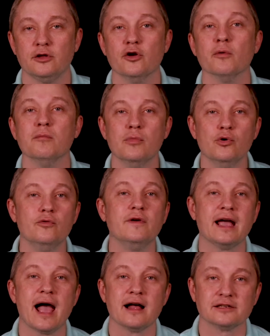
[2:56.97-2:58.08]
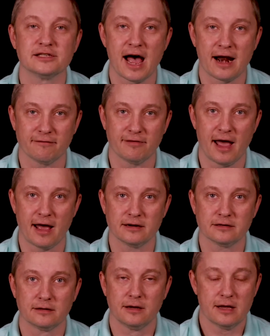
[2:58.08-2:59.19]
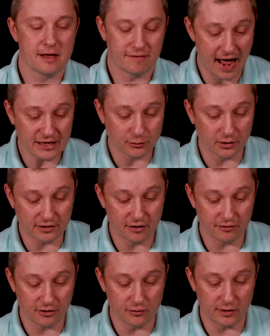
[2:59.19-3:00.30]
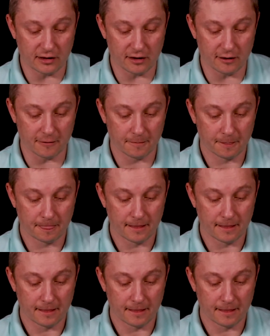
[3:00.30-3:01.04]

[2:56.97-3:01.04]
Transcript: You're moving outside of that. That's what they're doing here.